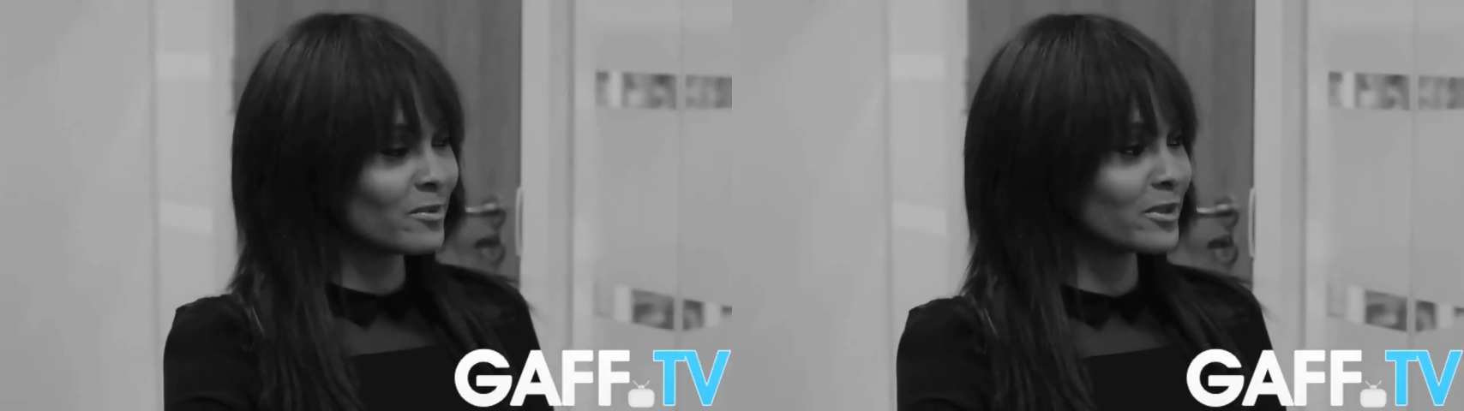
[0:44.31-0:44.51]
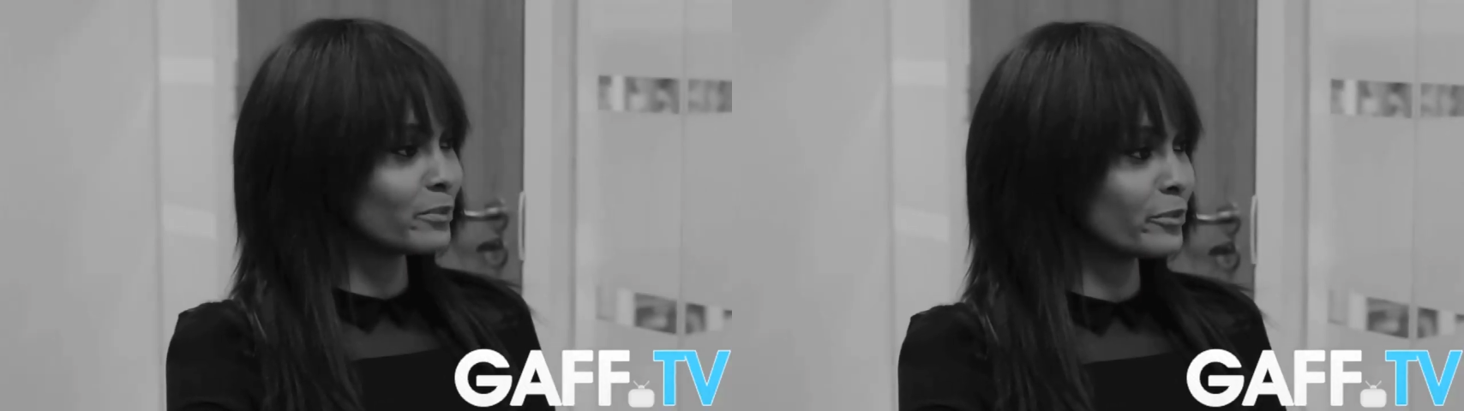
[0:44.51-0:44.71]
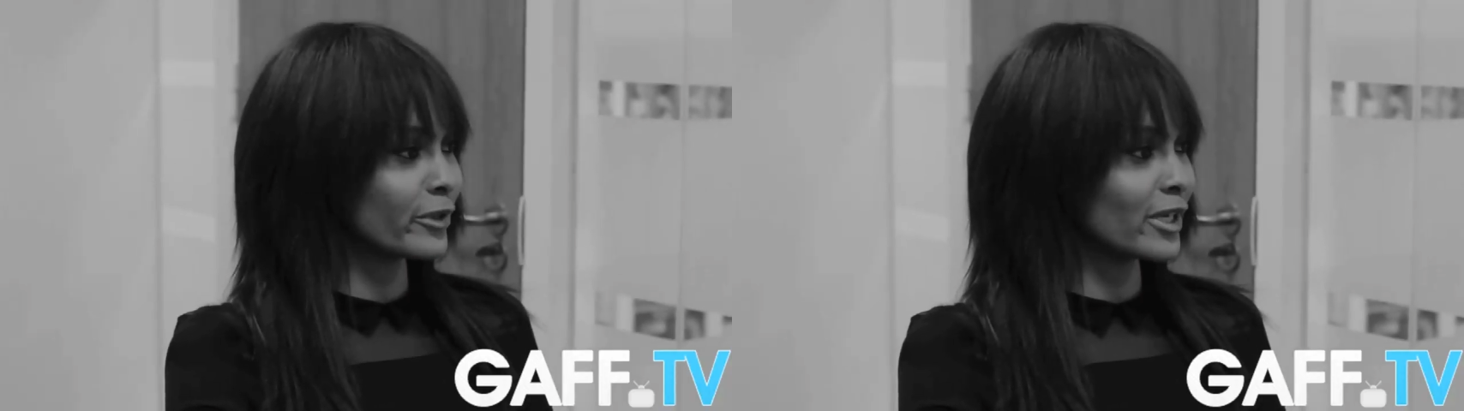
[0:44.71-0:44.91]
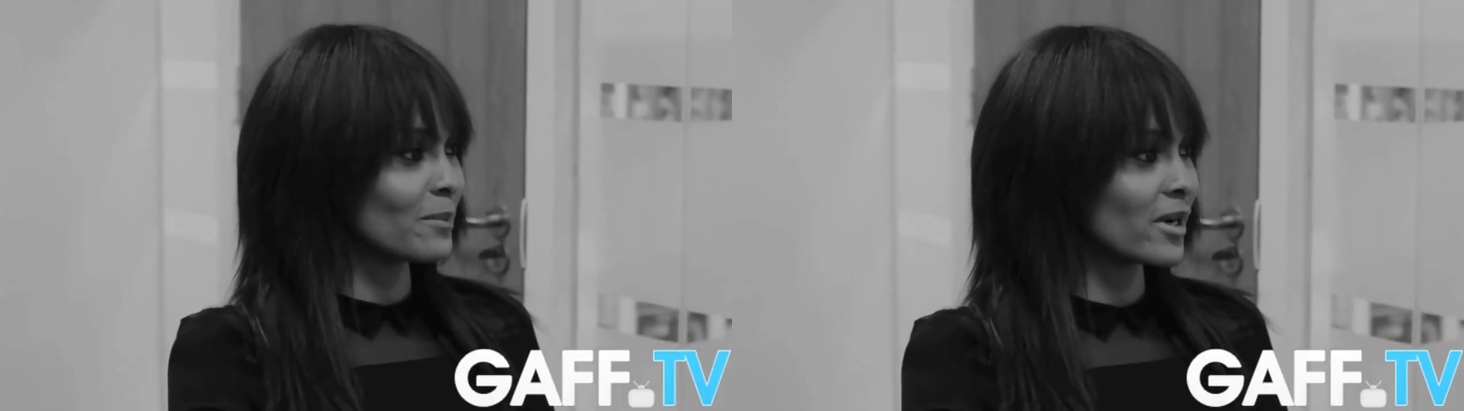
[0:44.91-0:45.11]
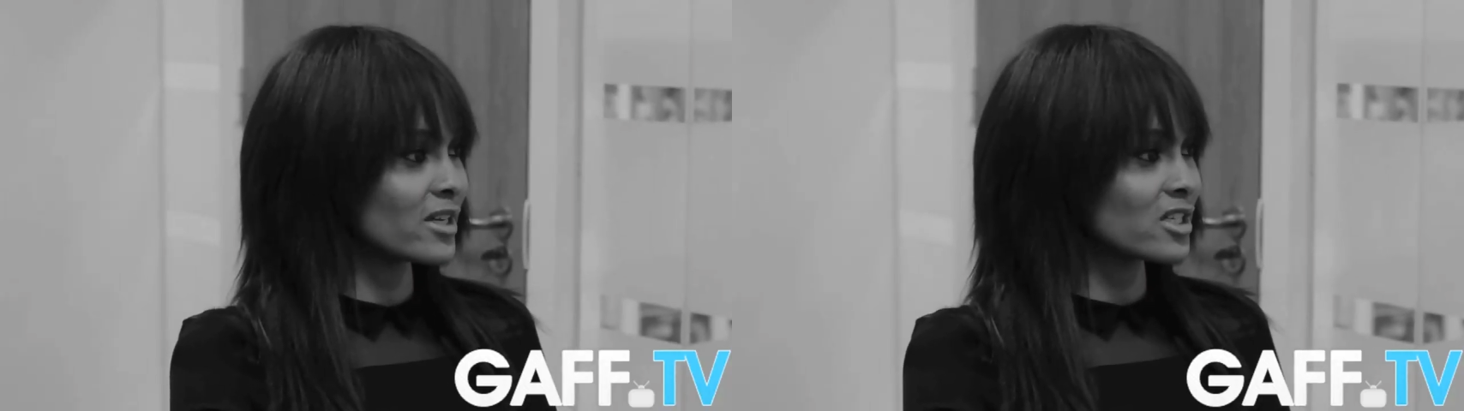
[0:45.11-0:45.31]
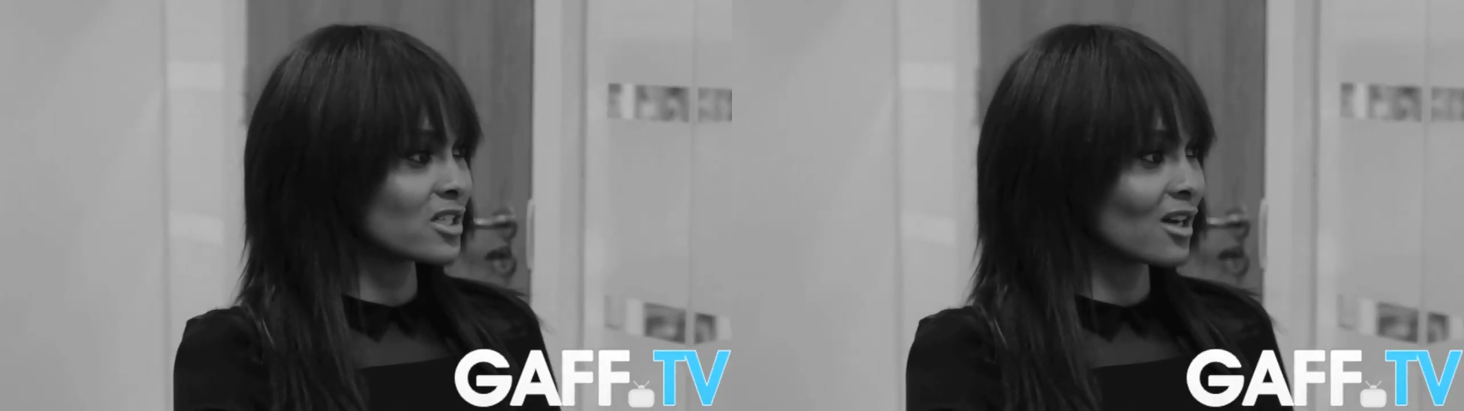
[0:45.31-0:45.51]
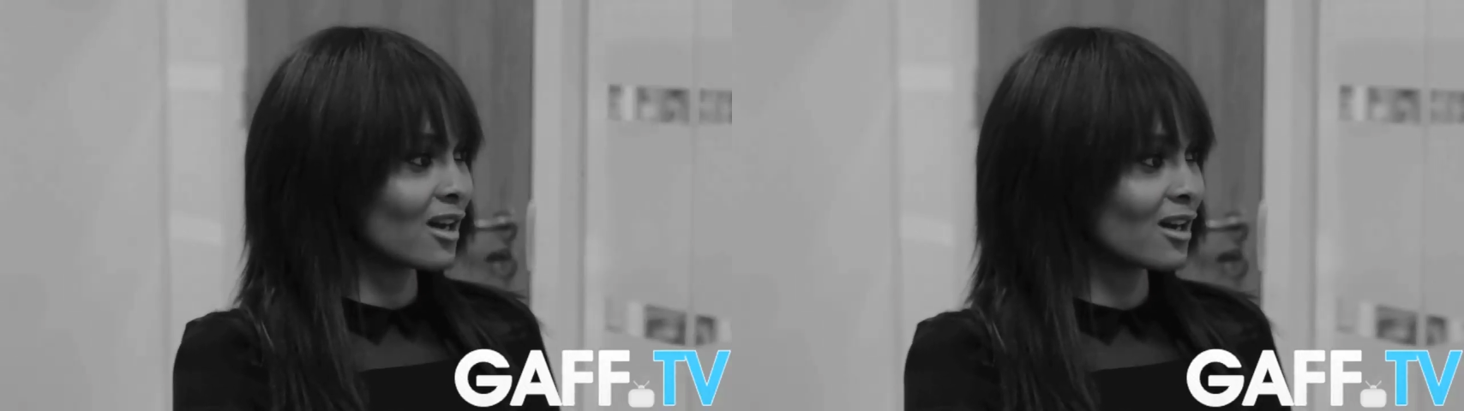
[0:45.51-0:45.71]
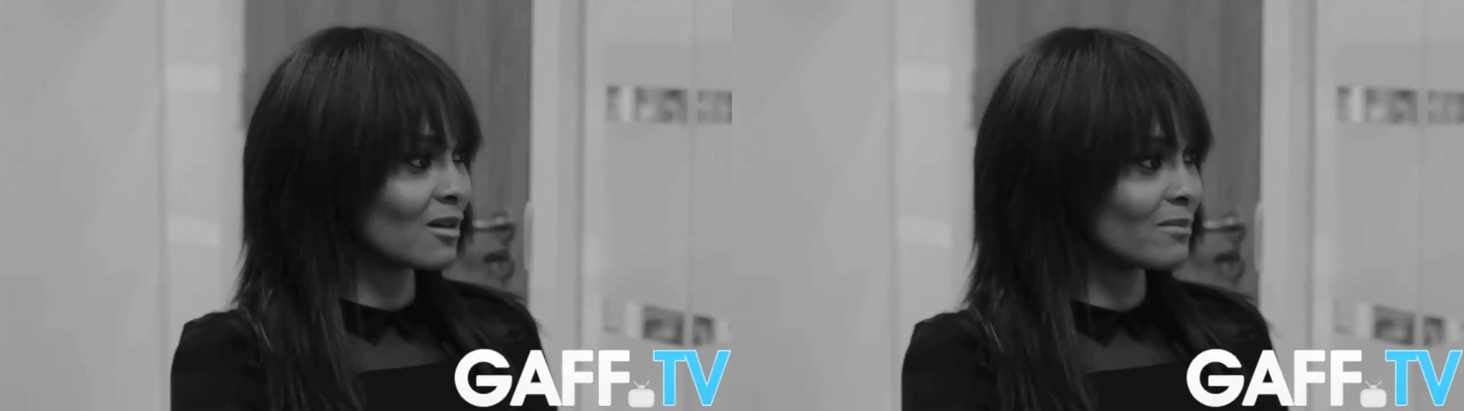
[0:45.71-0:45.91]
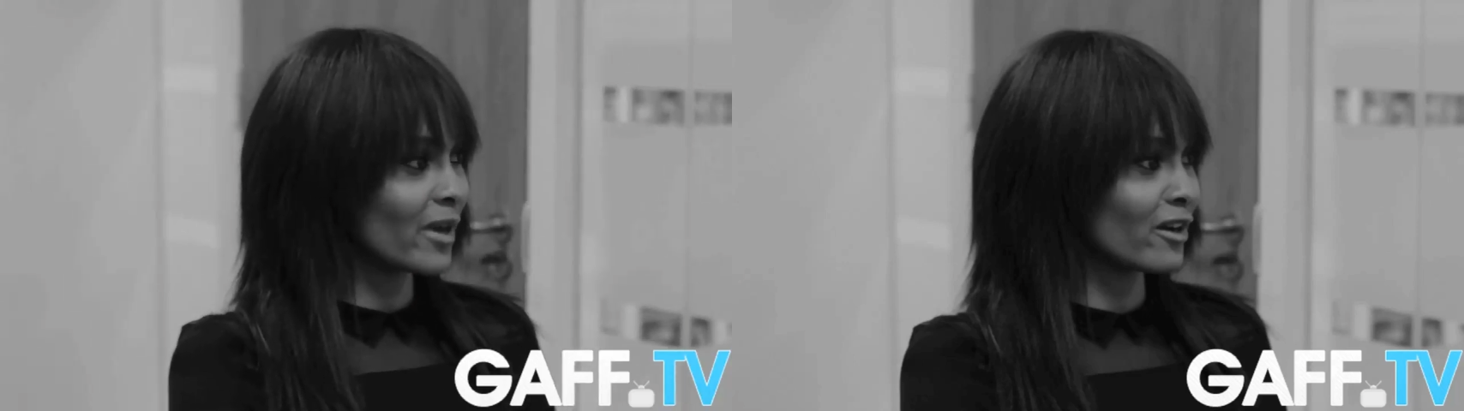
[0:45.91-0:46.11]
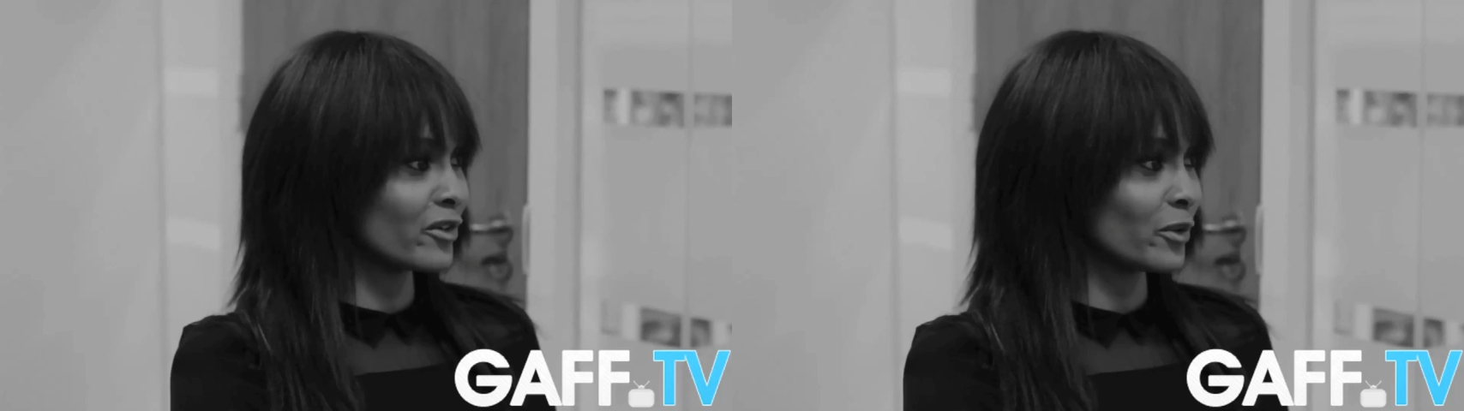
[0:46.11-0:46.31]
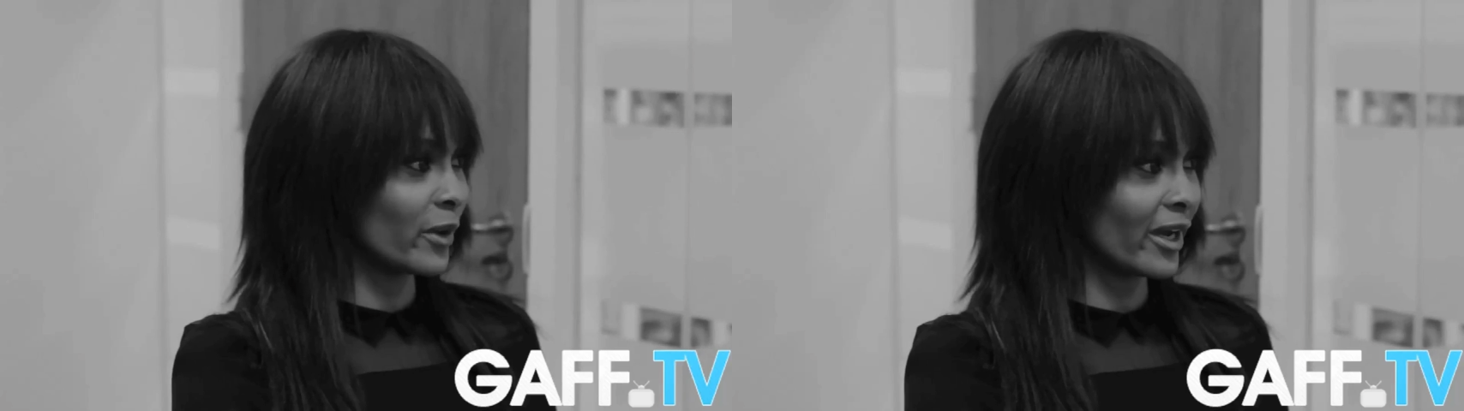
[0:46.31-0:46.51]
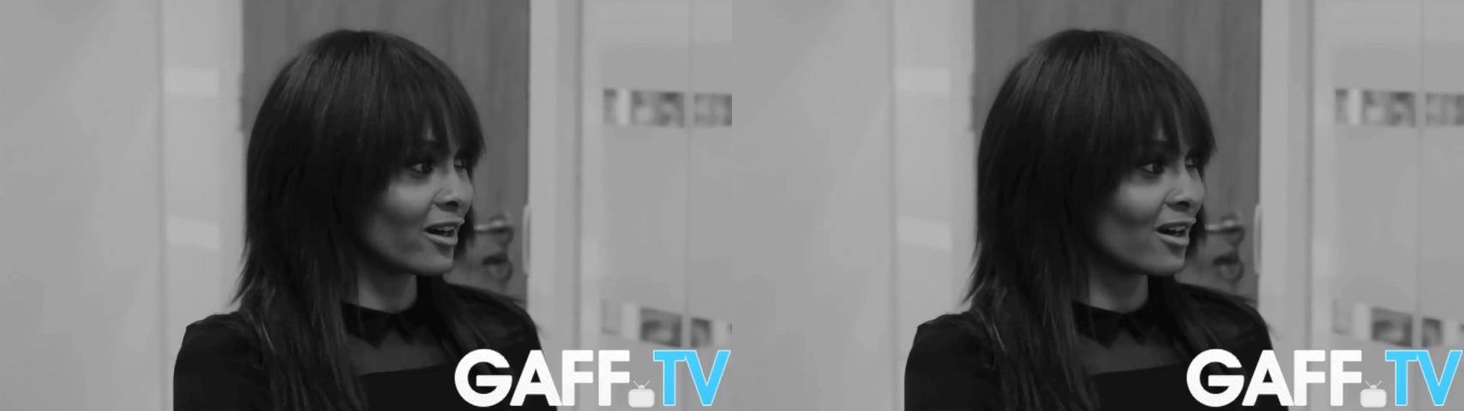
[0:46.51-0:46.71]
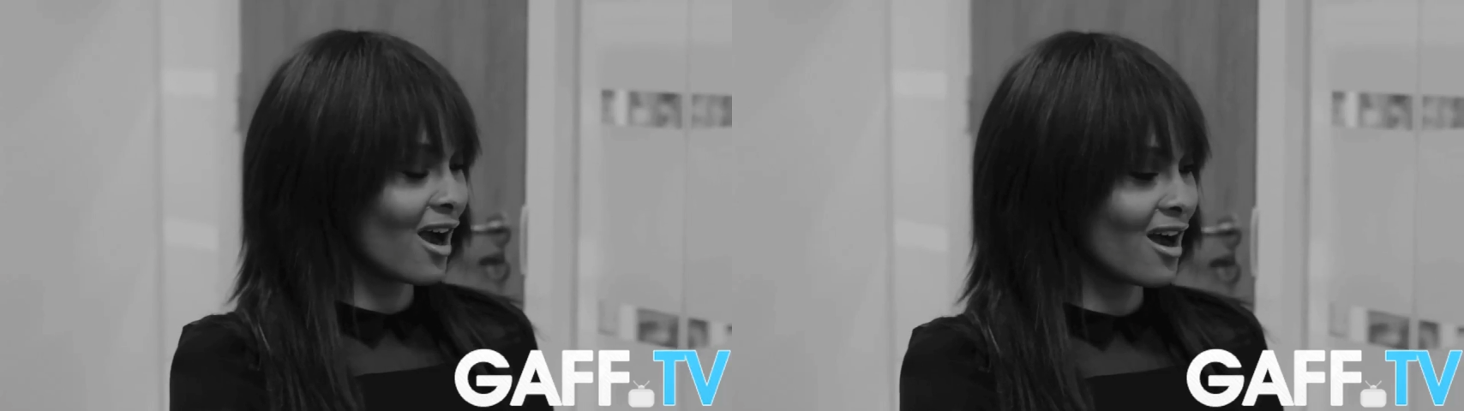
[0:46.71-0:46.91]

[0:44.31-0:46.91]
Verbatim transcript: been pretty much everywhere.